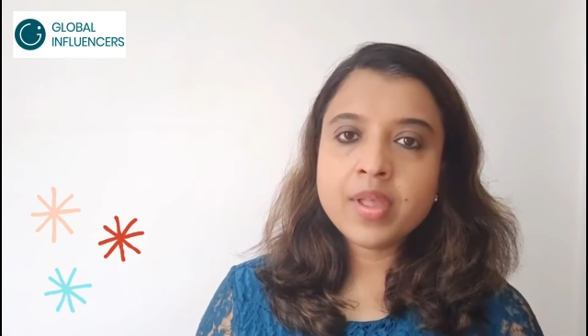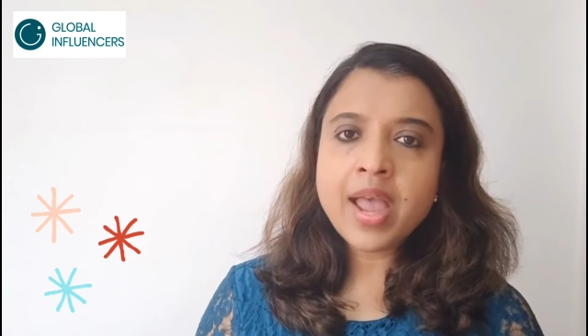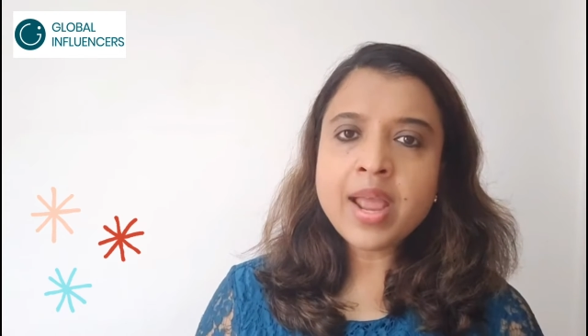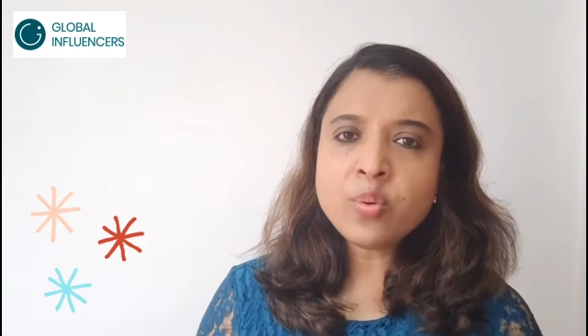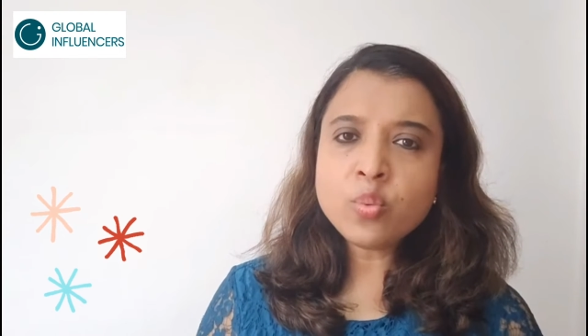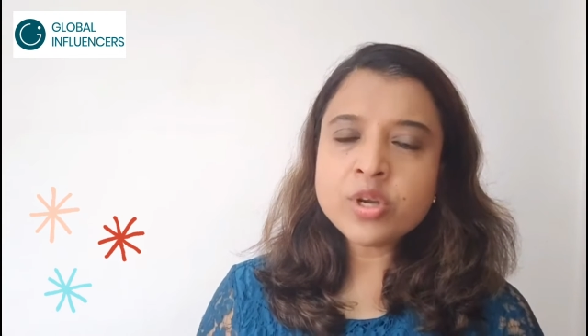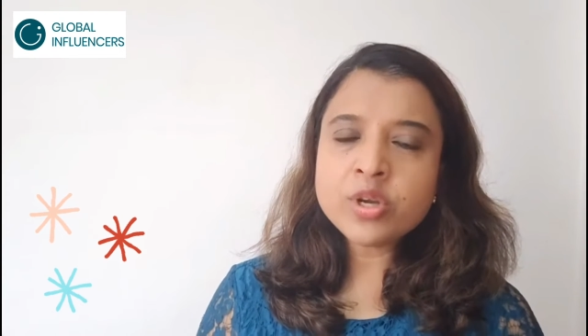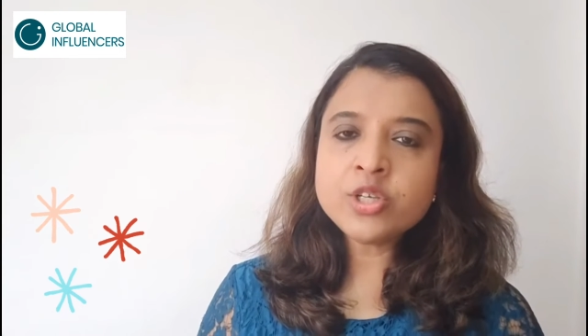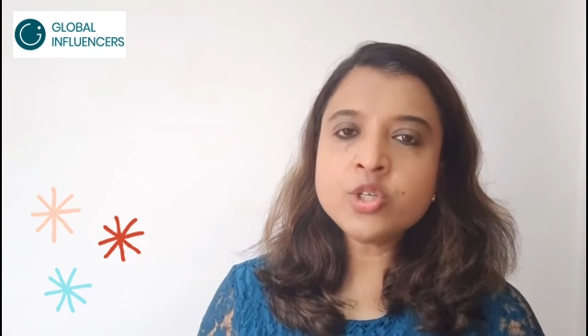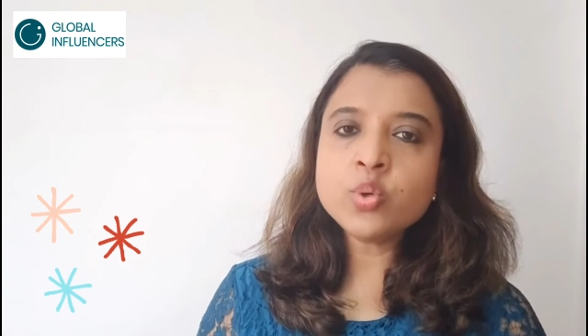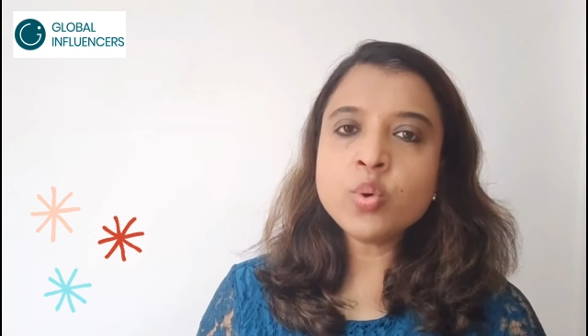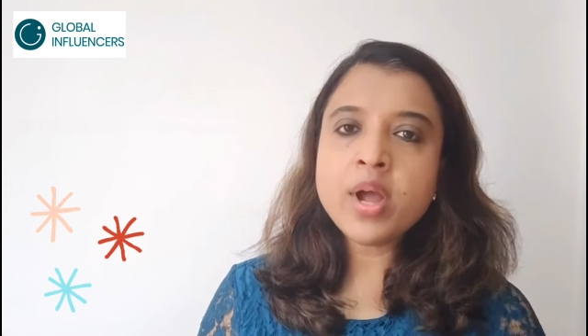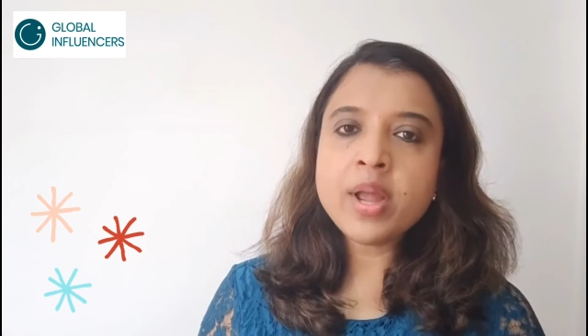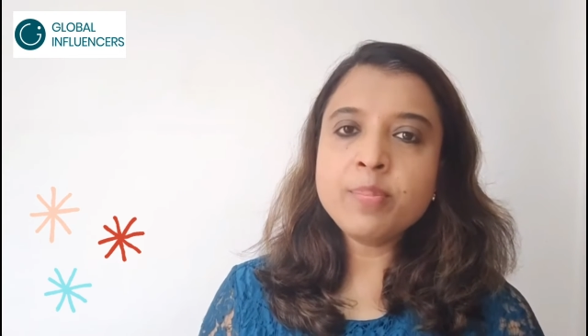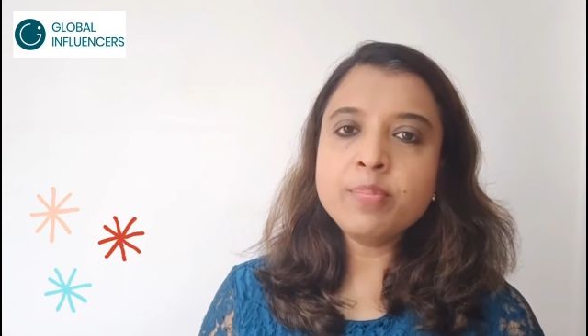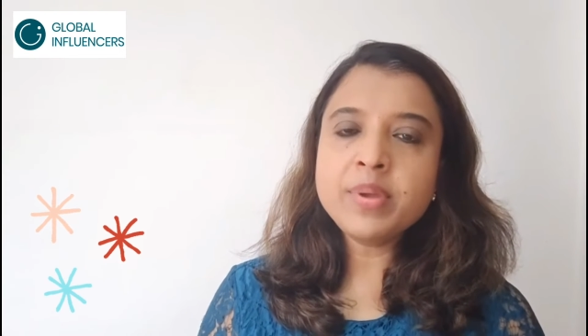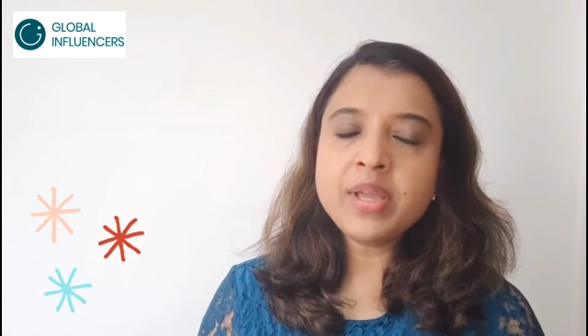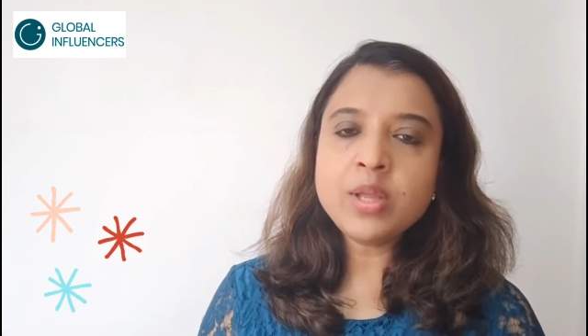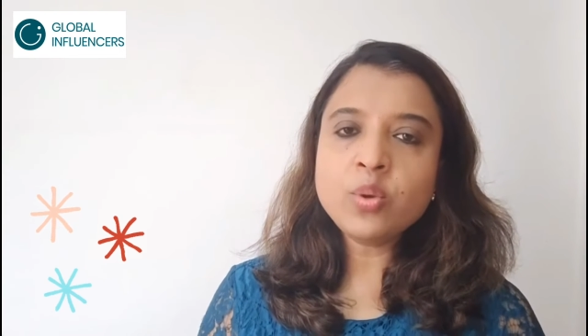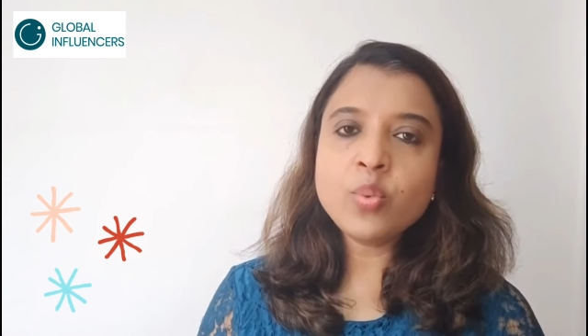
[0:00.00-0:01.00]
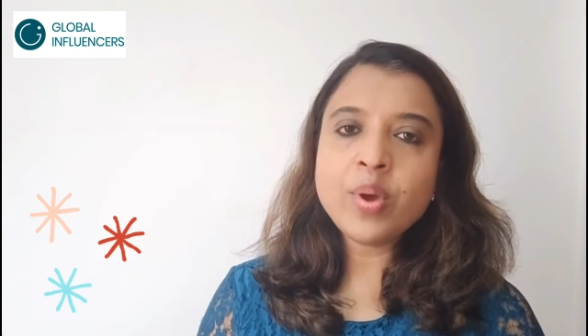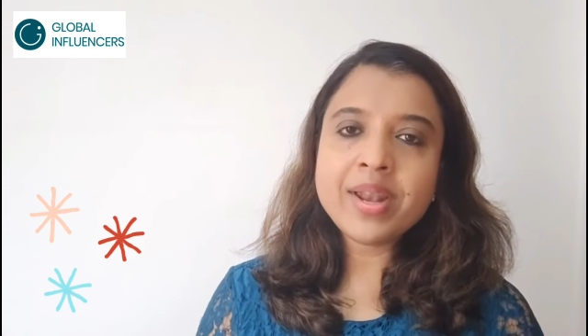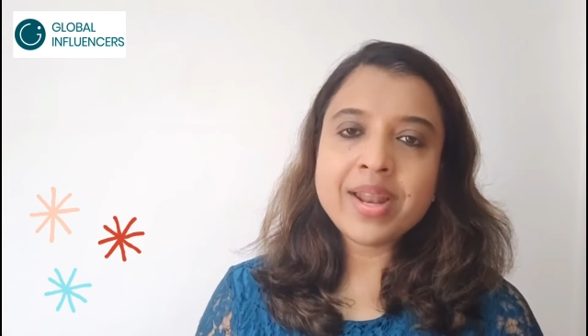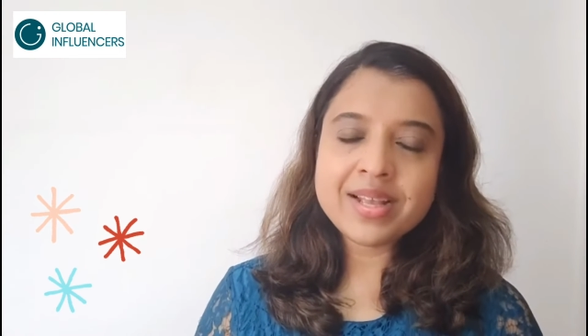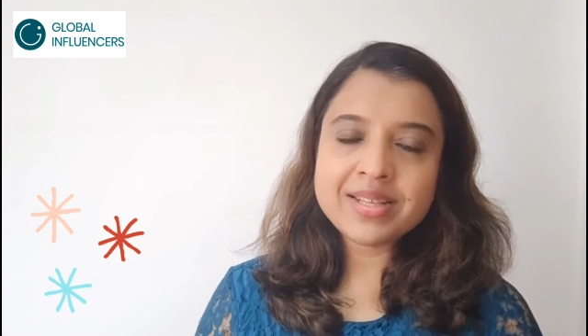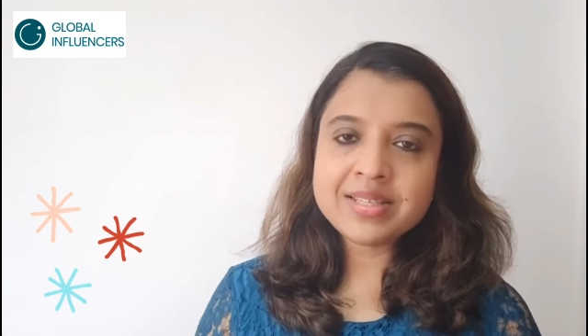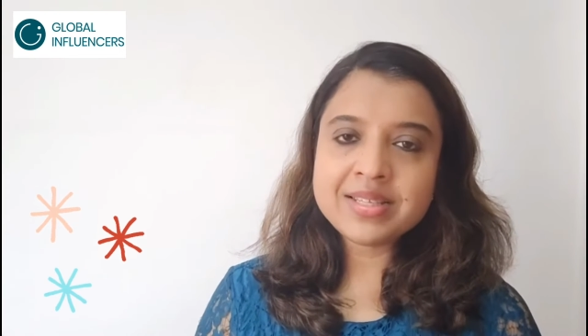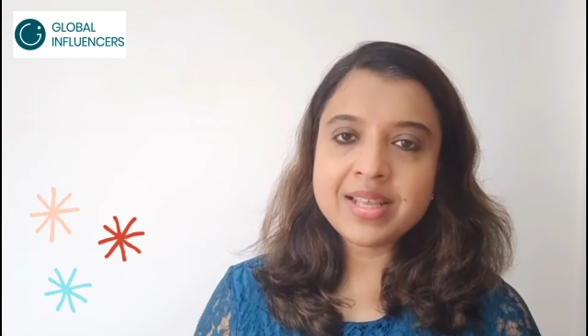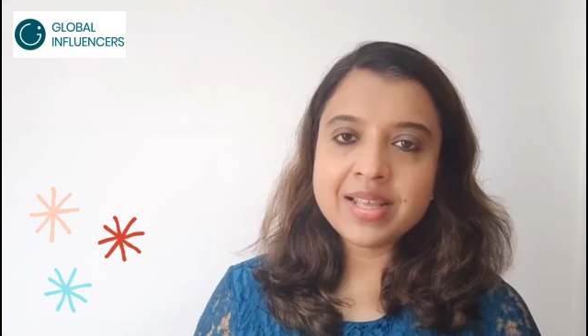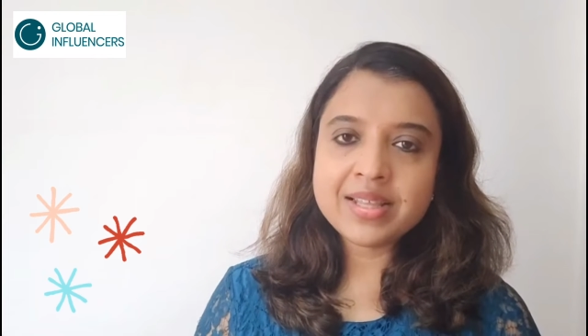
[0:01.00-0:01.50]
And what do I mean when
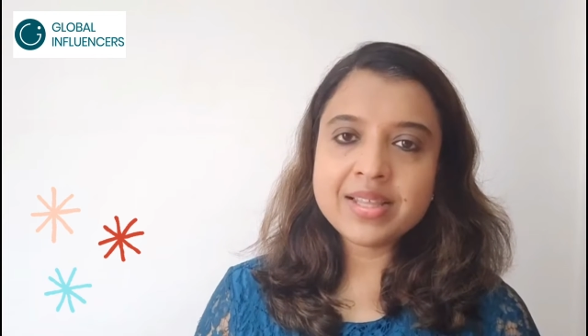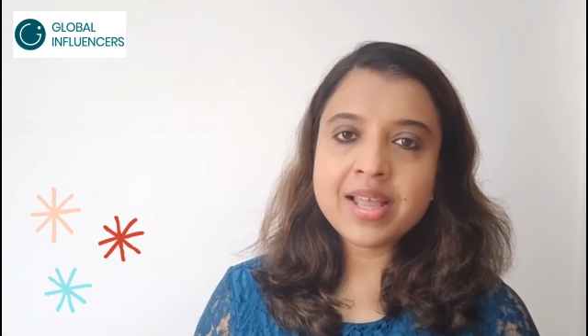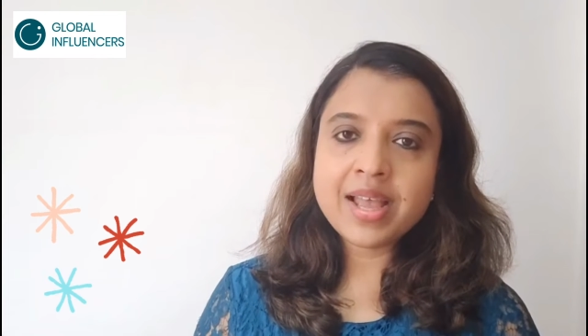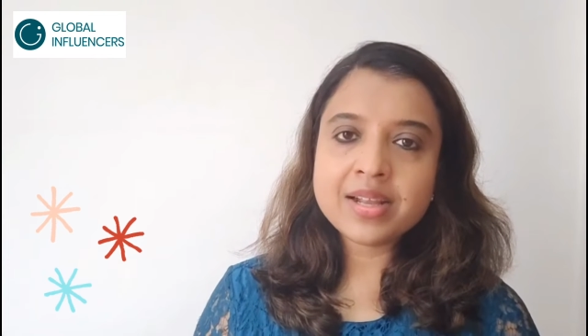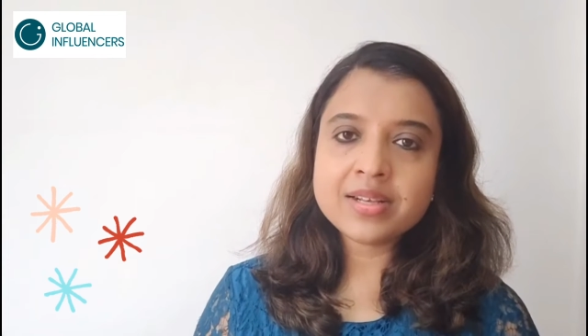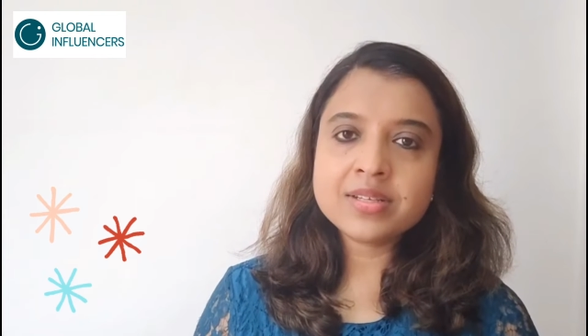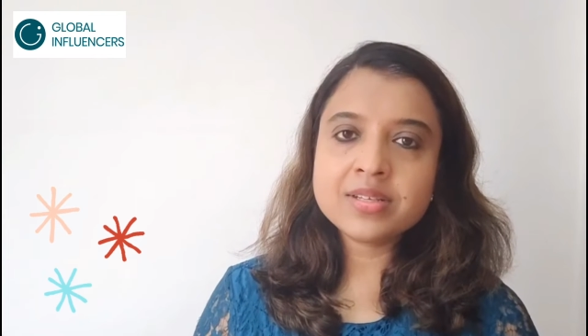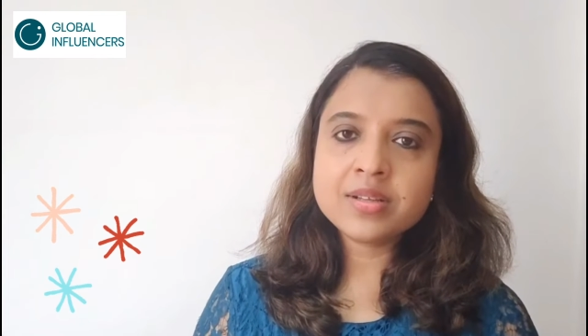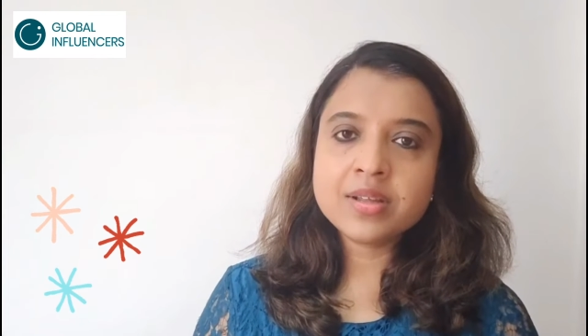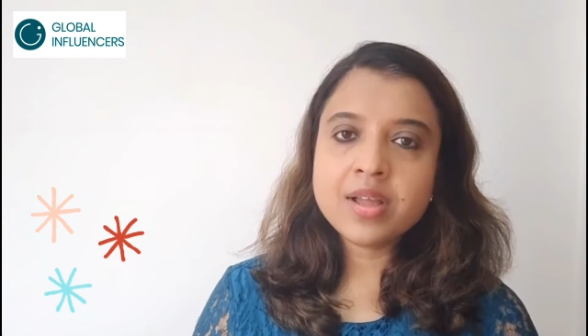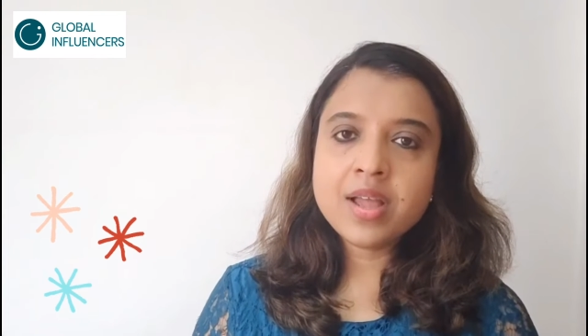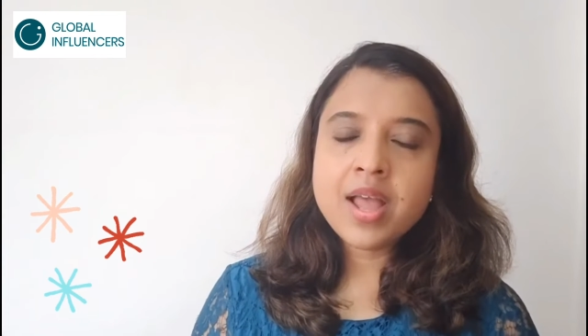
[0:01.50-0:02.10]
I say that?